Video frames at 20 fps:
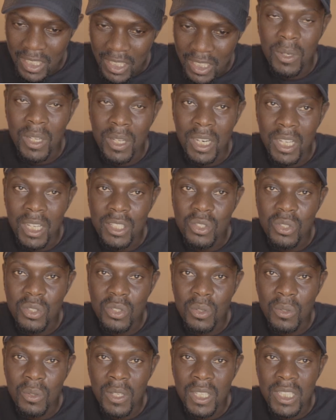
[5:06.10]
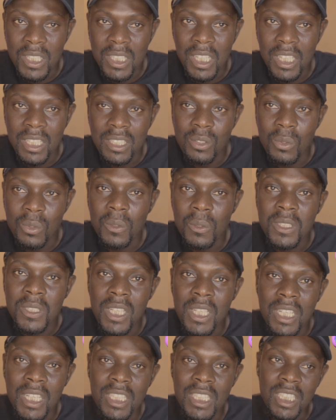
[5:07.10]
well as UNIST, that's
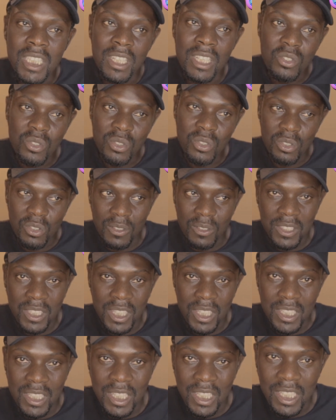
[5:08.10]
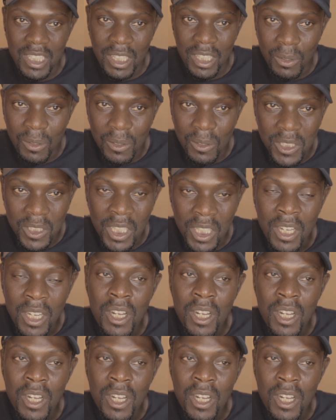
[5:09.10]
Ulsan National Institute of Science and Technology.